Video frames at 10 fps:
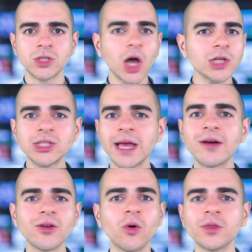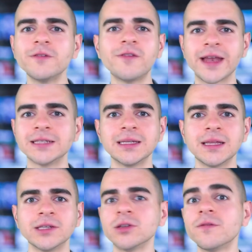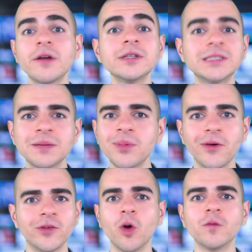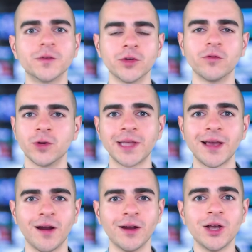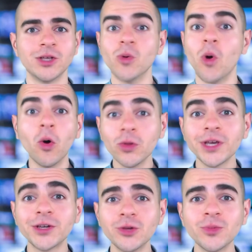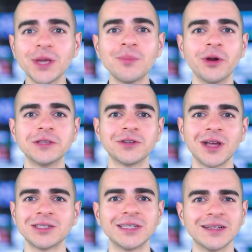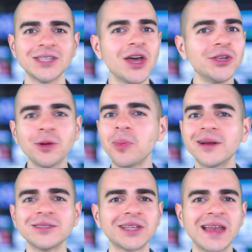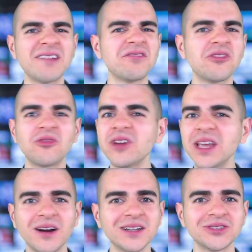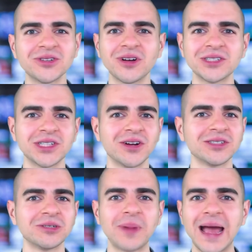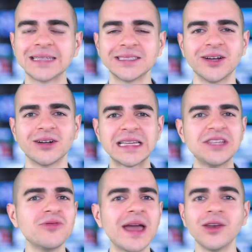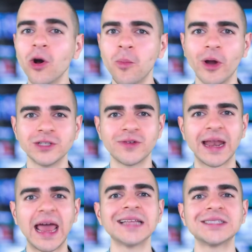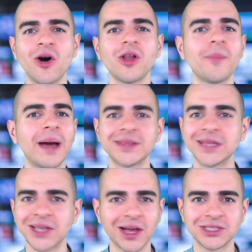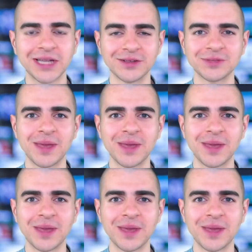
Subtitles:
Touchdown-only fantasy leagues are very simple of an overview of what they are. You only accumulate points for touchdowns. Your players can have 300 rushing yards or passing yards, and you get no points for that. It's all about the touchdowns,